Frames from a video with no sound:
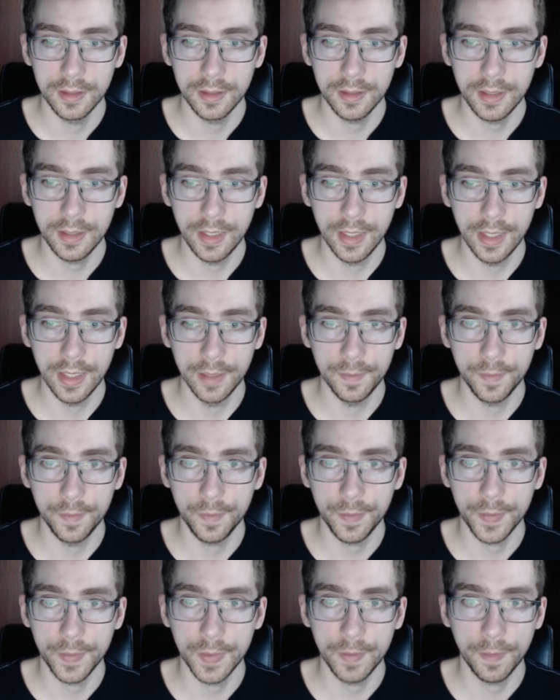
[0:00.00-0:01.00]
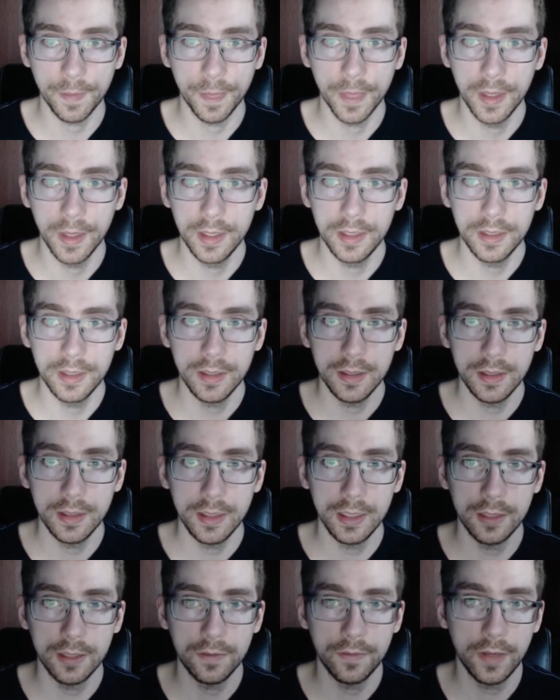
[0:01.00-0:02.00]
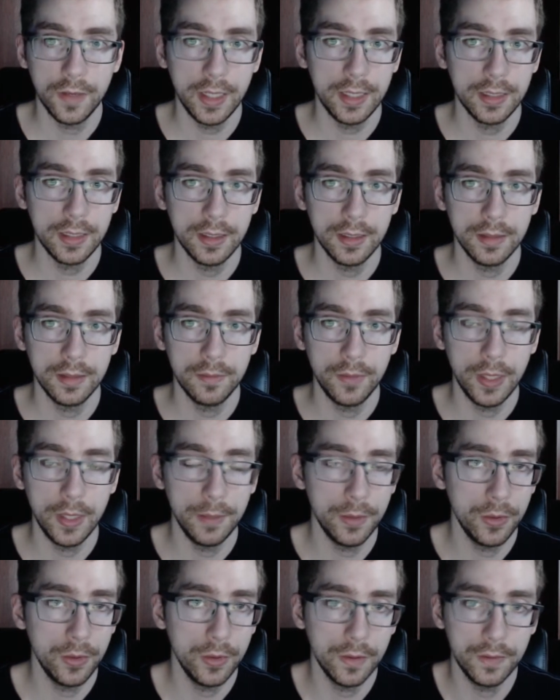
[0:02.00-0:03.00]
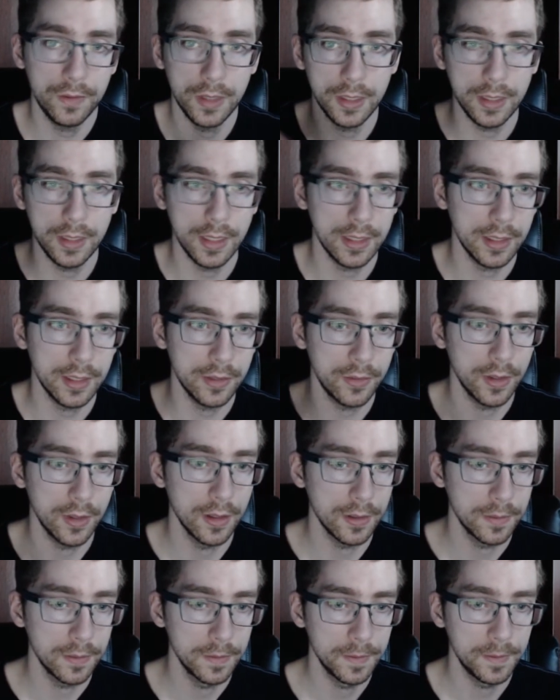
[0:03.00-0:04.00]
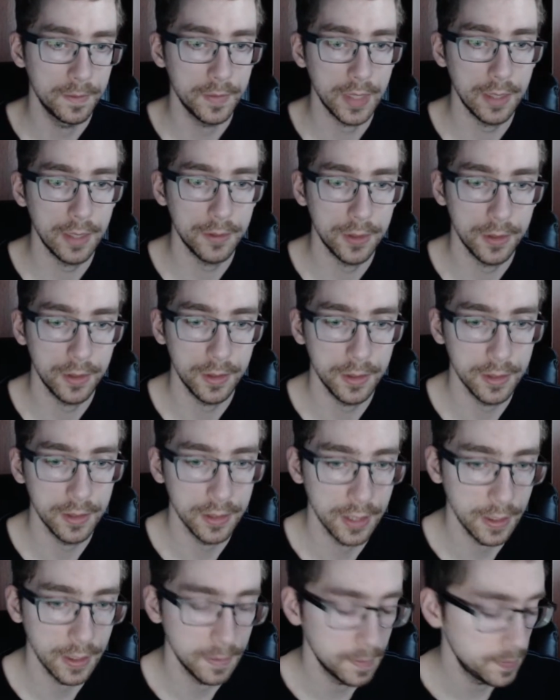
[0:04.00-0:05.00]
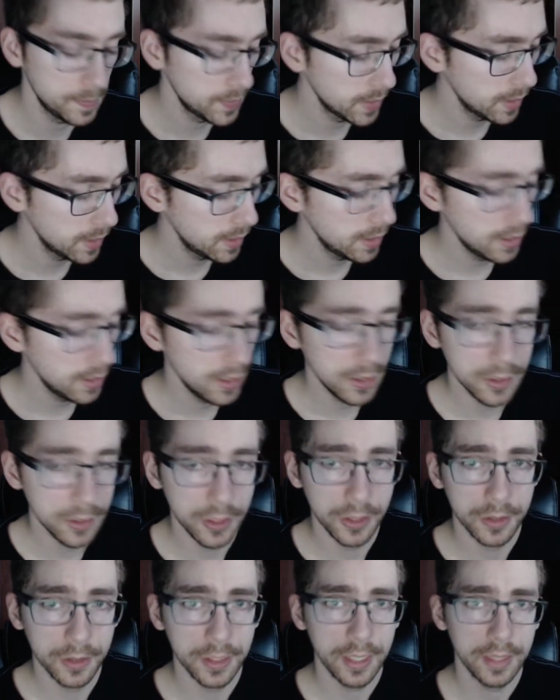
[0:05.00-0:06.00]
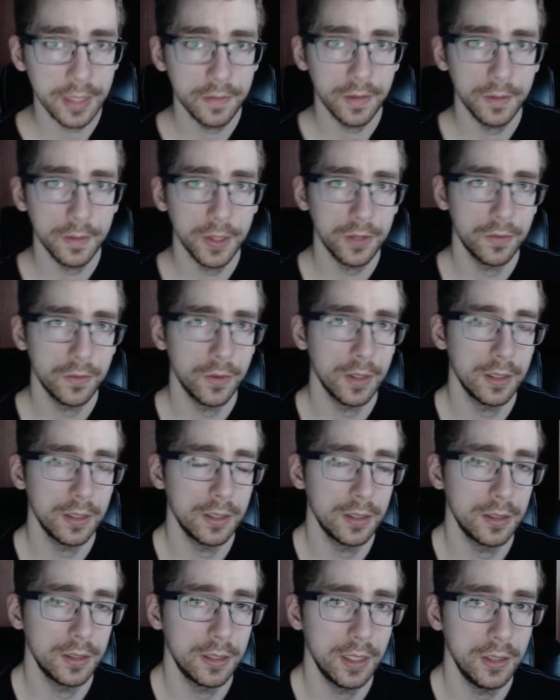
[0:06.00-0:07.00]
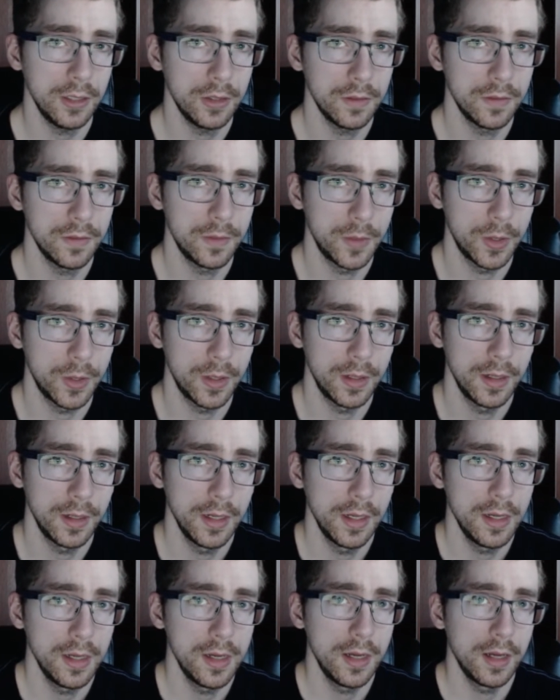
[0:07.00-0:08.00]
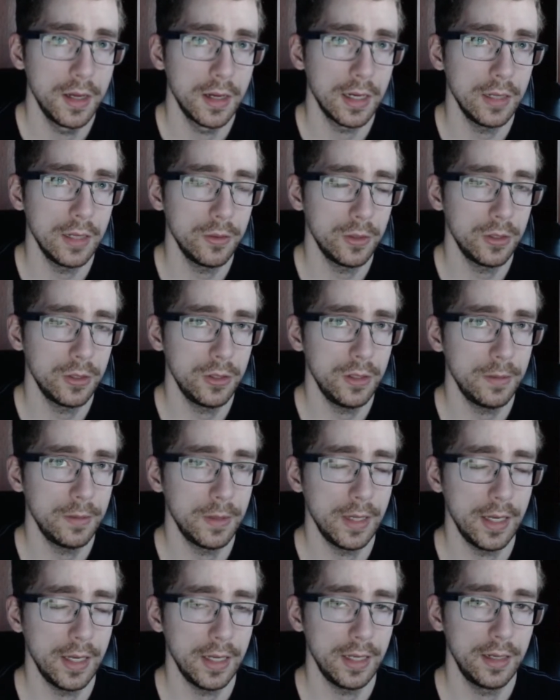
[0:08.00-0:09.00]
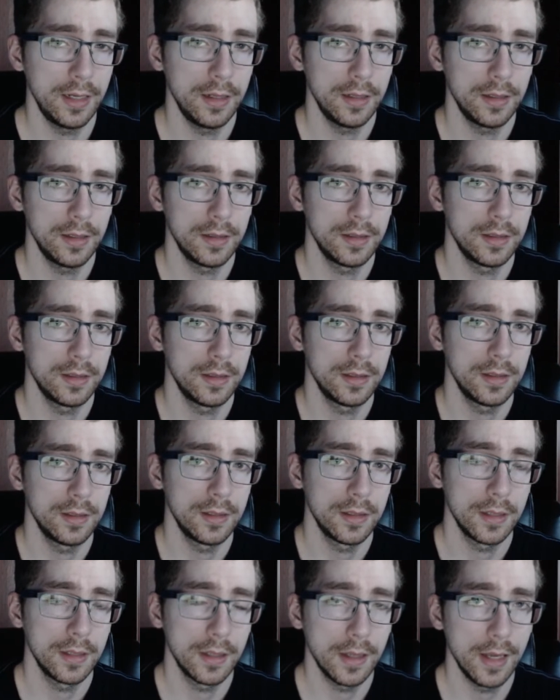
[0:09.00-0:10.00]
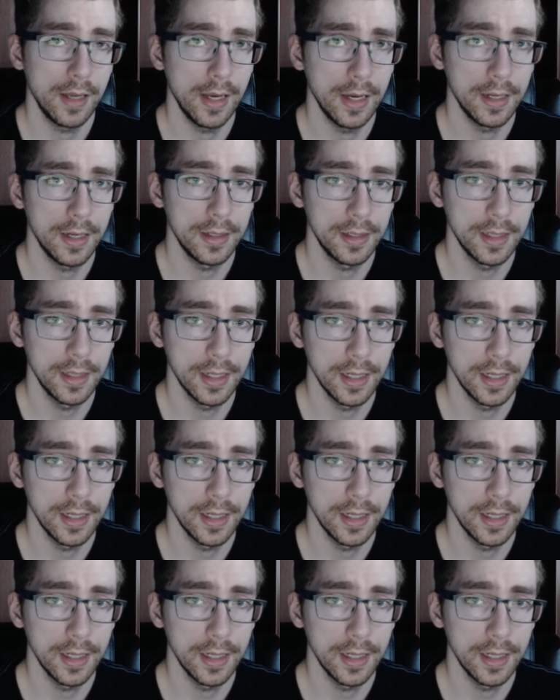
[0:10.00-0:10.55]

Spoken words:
Yeah. He's fighting people who have done nothing wrong. Absolutely insane. So thank you very much for watching. Stay tuned for more. I will see you up ahead. And